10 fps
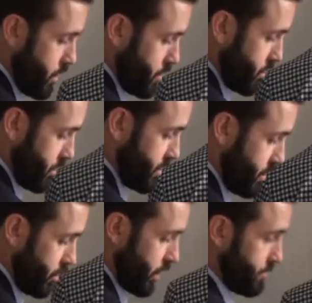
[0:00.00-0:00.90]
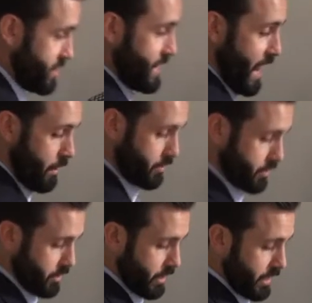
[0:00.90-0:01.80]
so it still comes down to
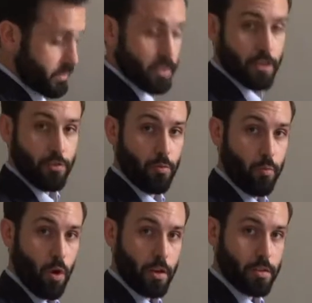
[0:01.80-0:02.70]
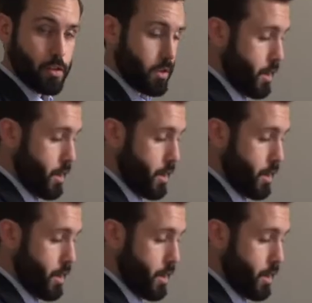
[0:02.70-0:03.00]
the length that you want,